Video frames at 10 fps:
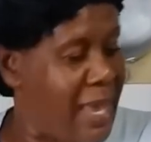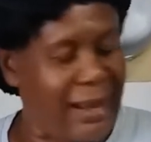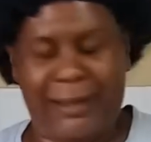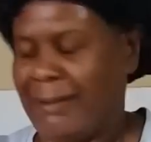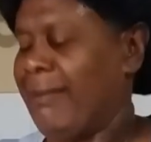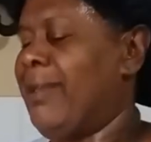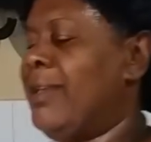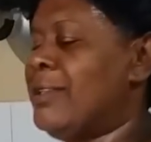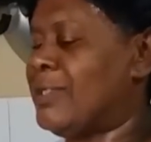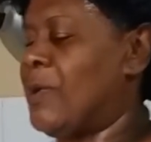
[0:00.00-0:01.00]
milk,
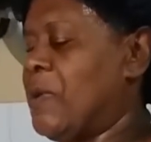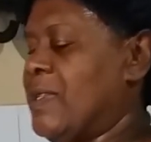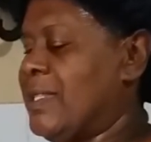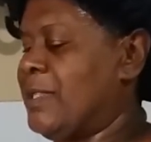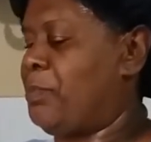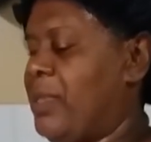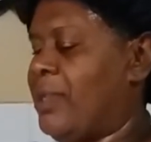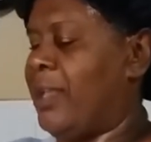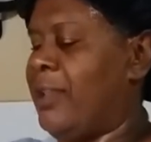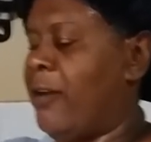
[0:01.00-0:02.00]
so to
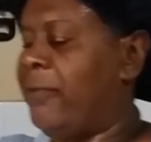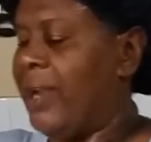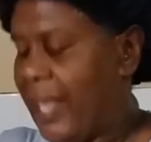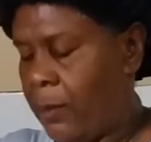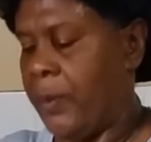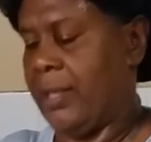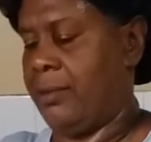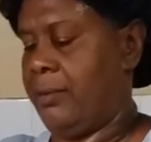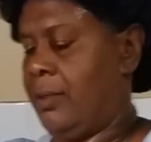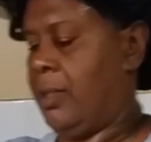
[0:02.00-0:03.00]
speak, enough liquid,
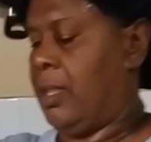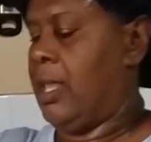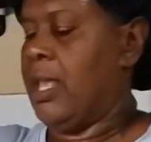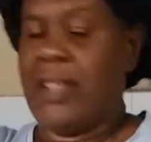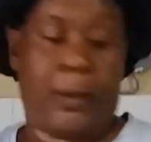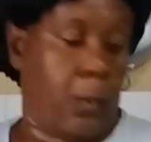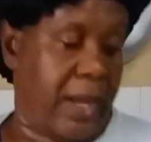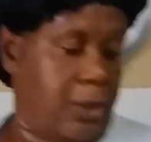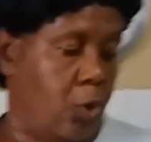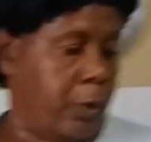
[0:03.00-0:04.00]
that
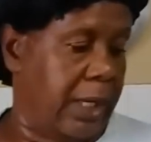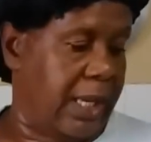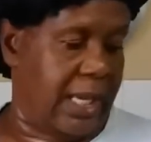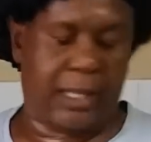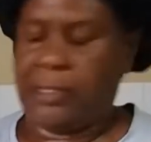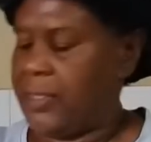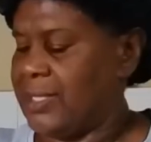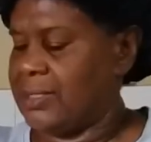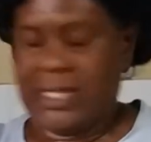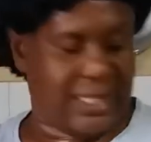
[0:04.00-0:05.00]
when you hit
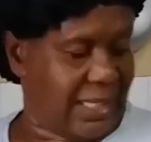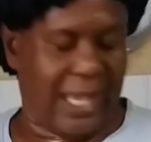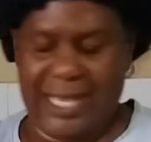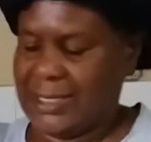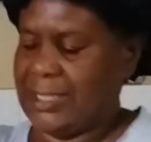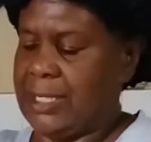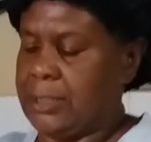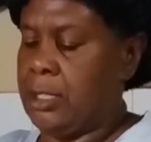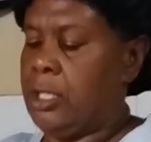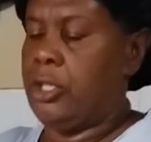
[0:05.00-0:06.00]
this hits
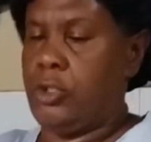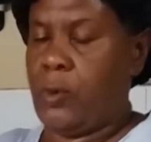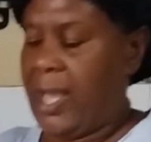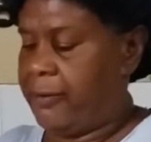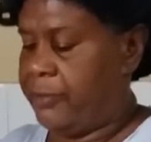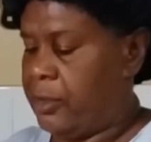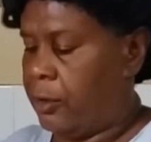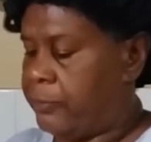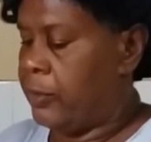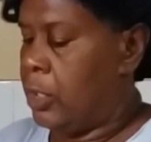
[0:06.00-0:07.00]
it, you have
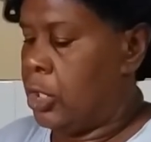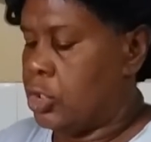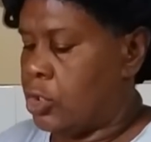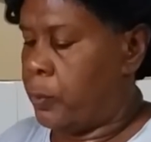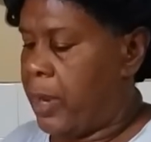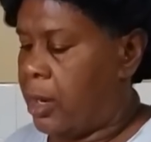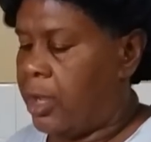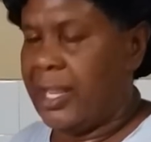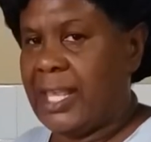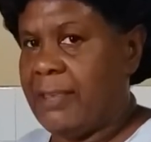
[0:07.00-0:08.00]
enough. So we're
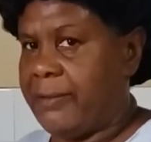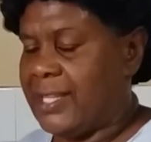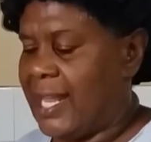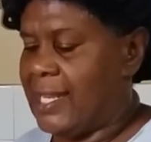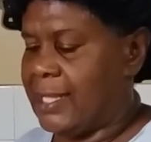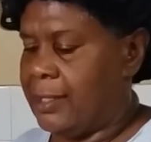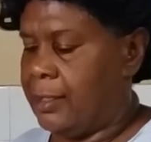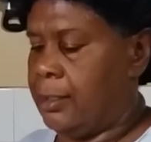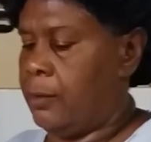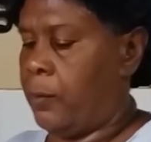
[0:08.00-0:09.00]
gonna give it a
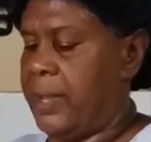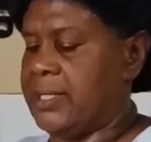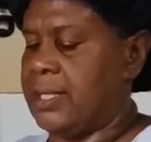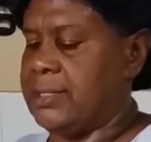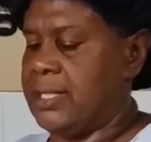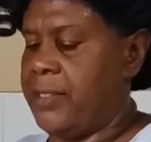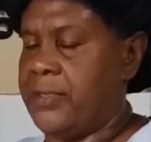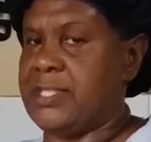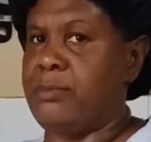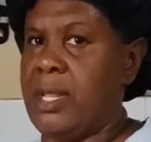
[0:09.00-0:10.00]
little, wait until
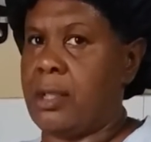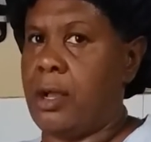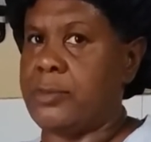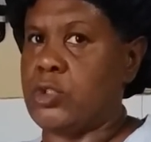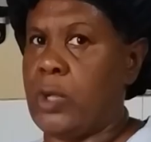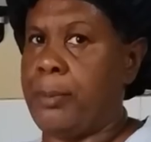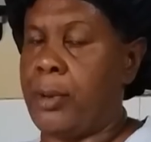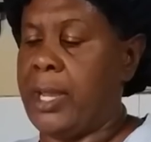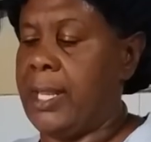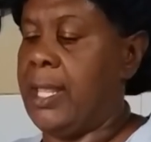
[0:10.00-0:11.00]
this milk comes to a
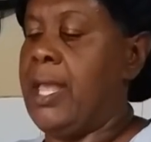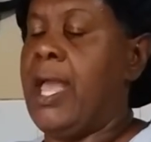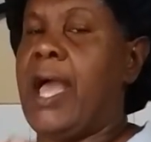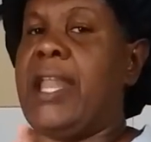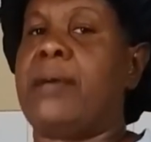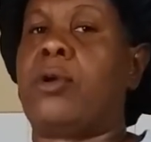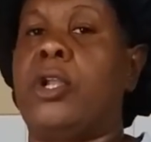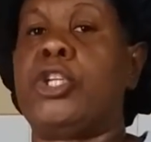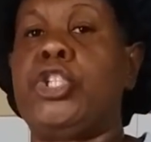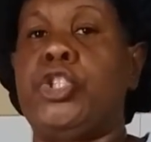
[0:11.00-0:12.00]
boil, and I'm
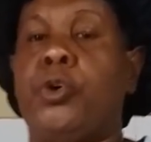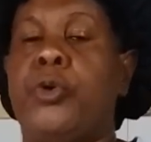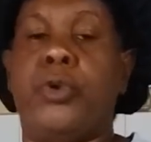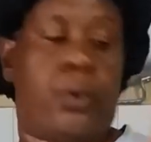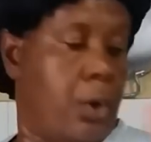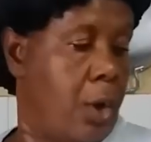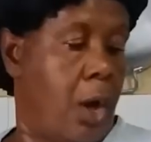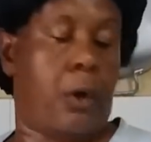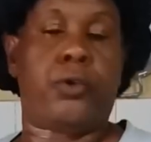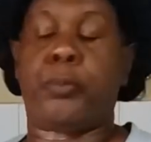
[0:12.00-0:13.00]
gonna show you
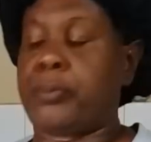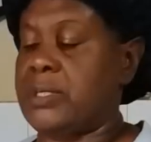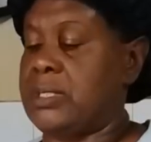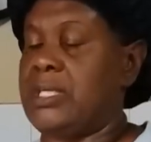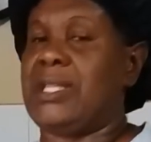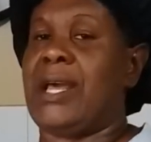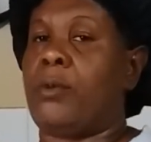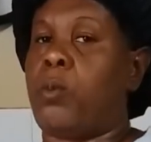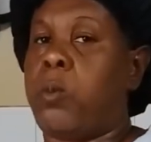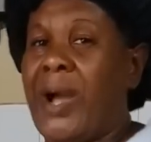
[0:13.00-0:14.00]
how you proceed
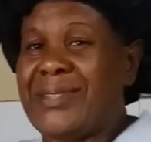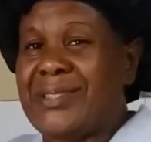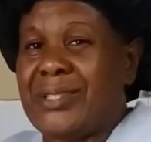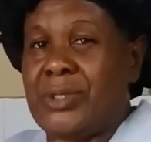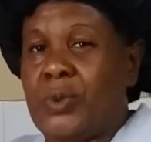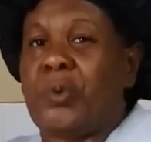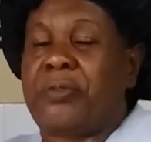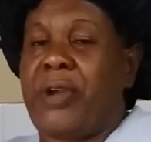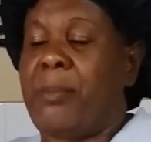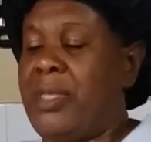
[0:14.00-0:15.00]
and what to do
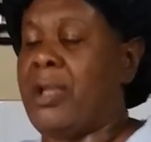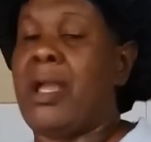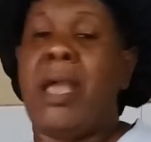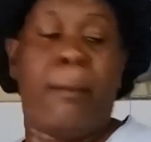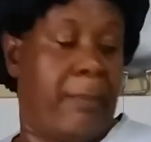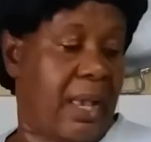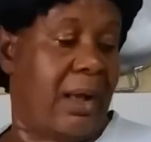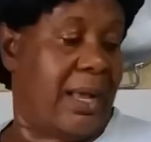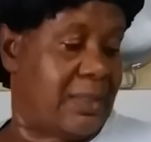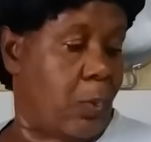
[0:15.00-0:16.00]
from there.
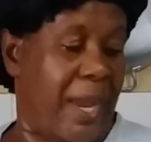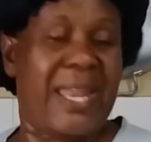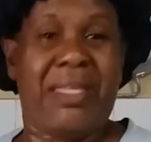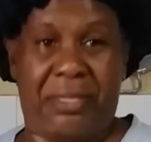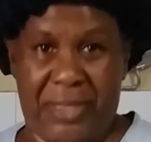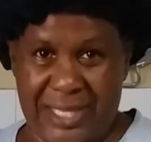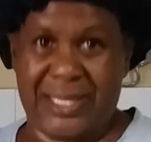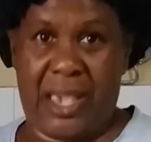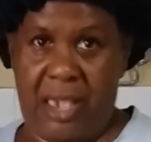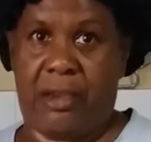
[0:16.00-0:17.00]
Because when
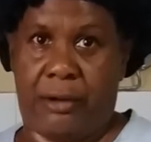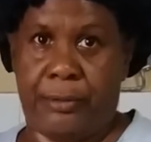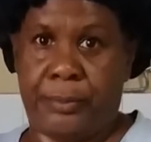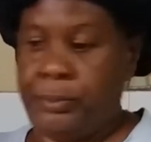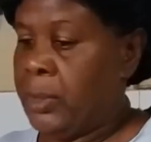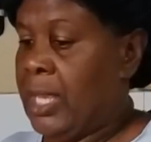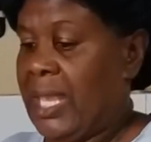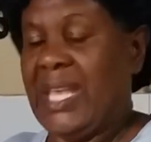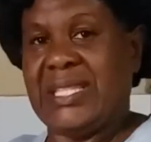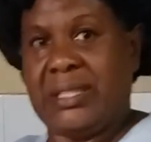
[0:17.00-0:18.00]
this here
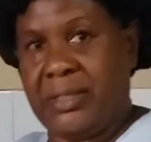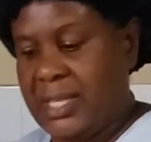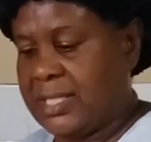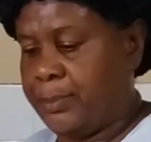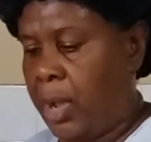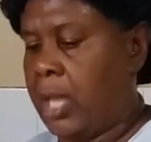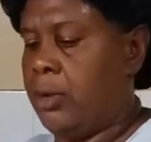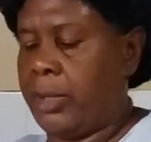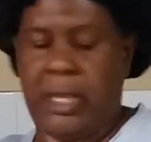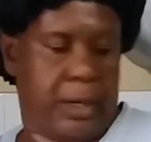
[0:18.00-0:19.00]
hits this,
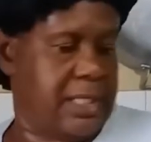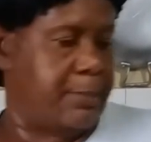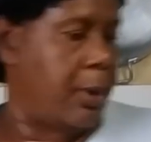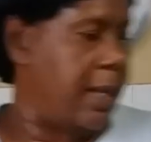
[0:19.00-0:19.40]
and look here, it's